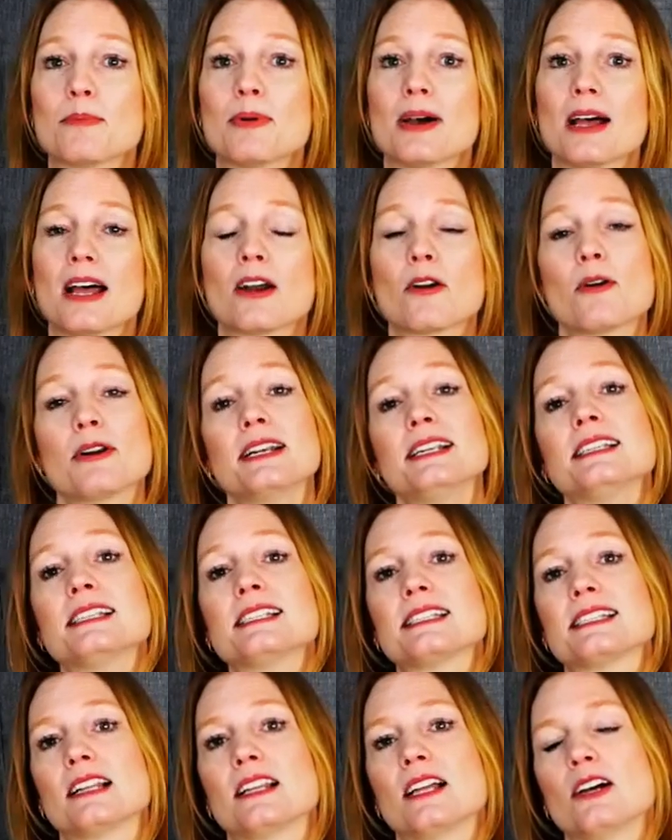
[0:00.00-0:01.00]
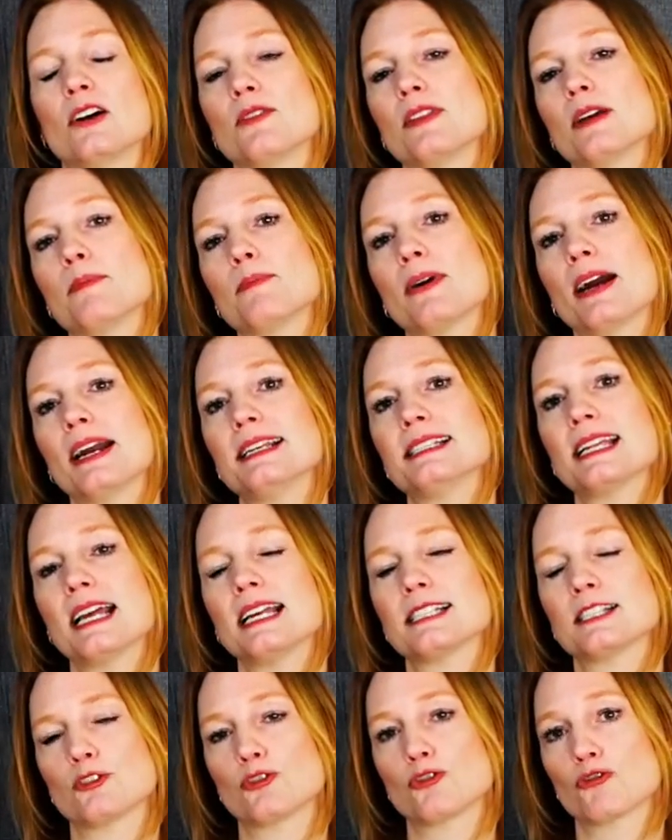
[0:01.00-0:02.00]
But according to Zillow, the price
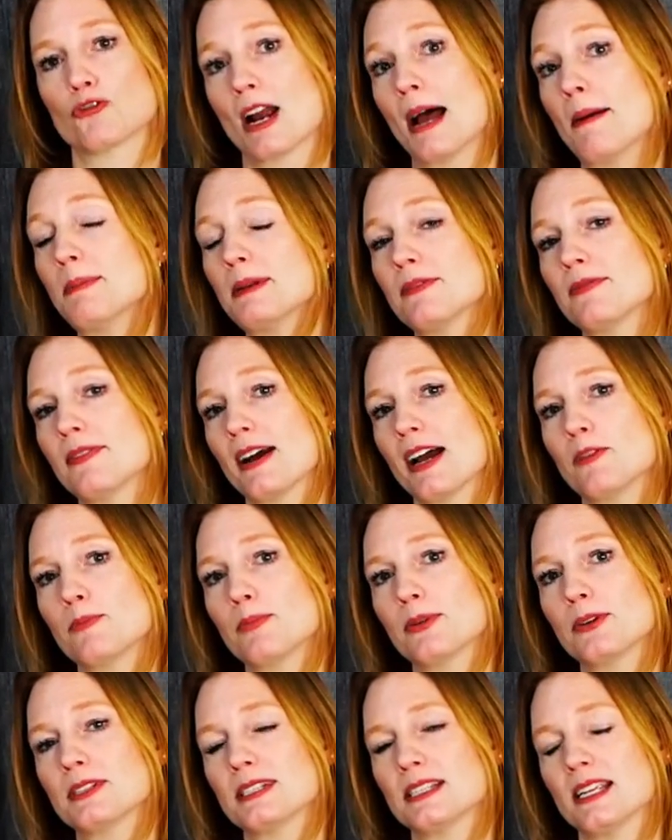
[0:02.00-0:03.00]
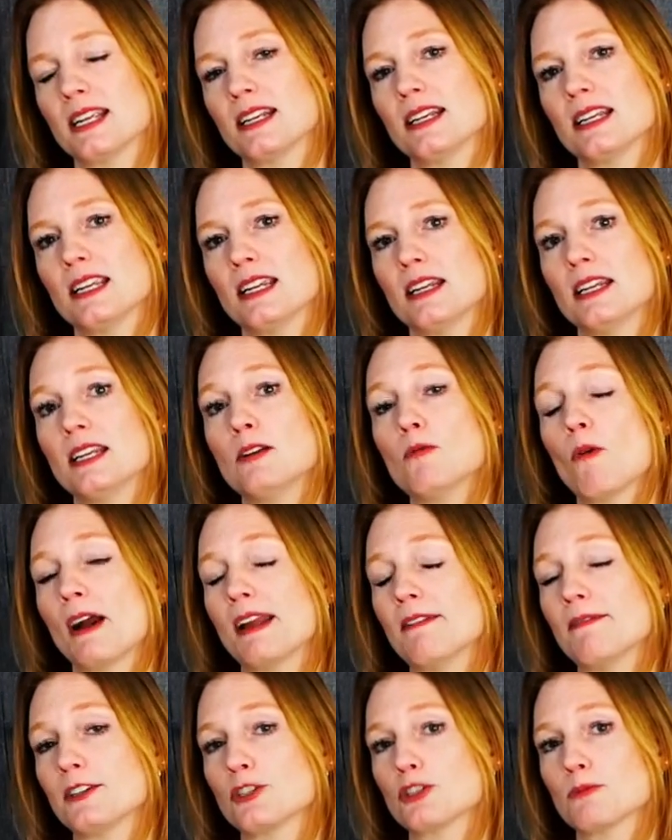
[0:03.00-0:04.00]
has dropped 5% in
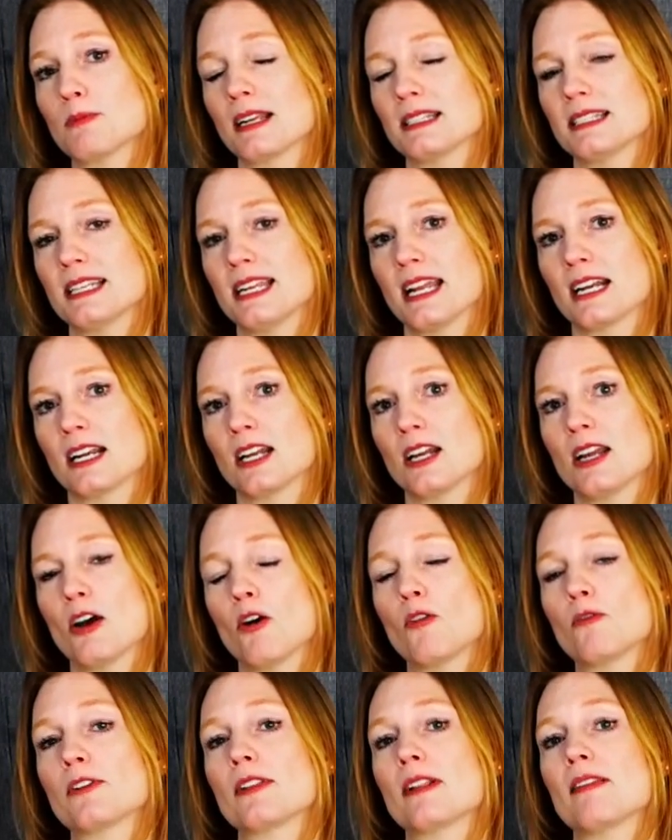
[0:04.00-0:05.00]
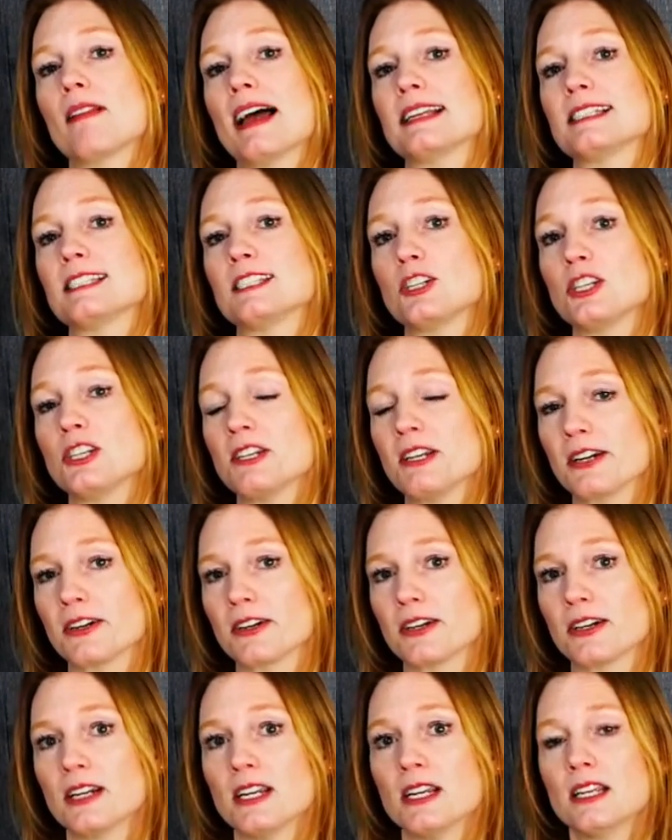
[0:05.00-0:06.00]
Whitefish, Montana over the last
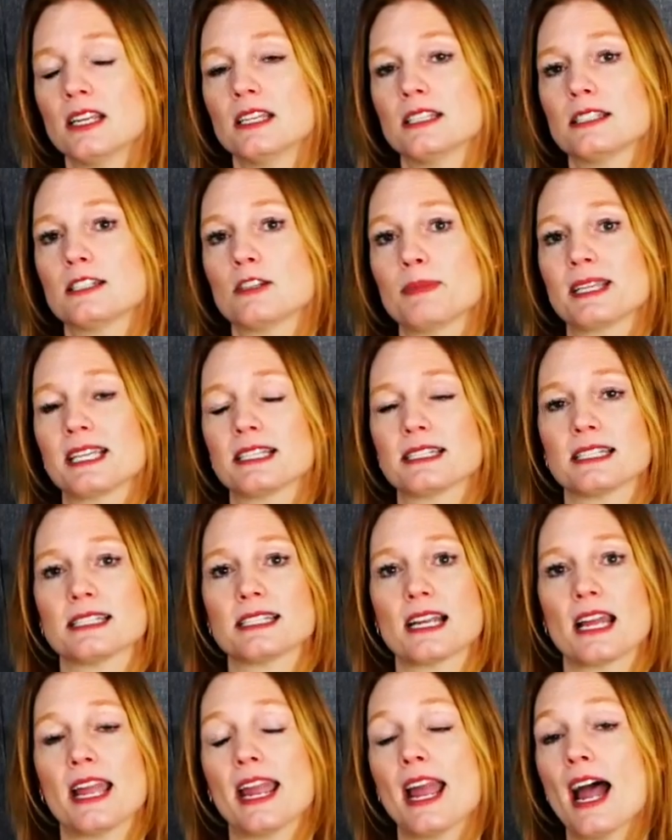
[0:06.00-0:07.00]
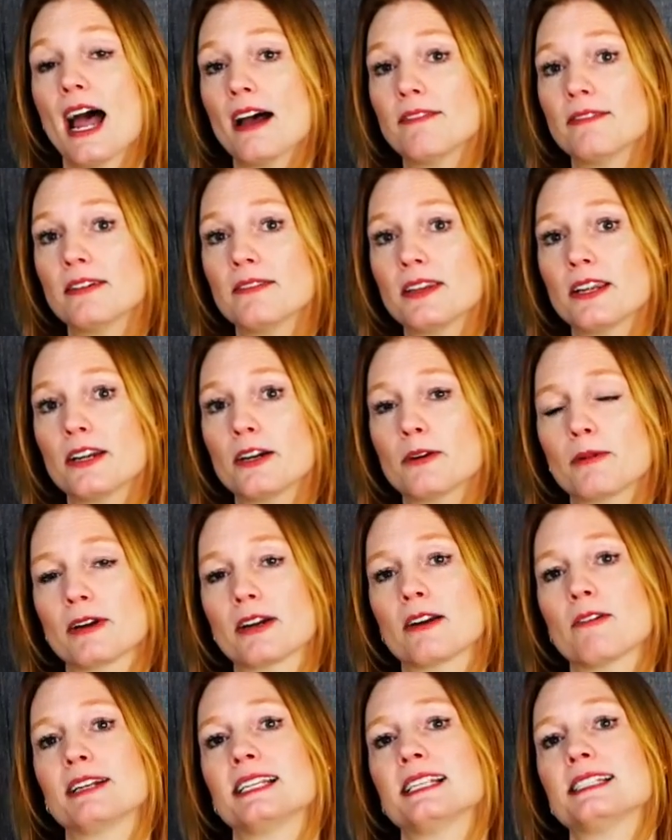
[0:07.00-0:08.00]
year. So because it's a half of year, we're
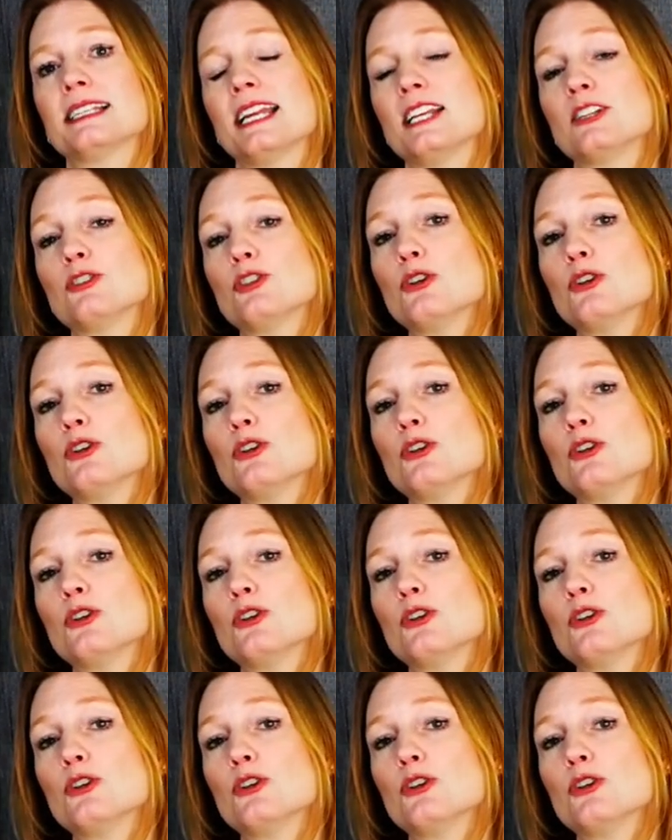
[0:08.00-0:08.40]
going to take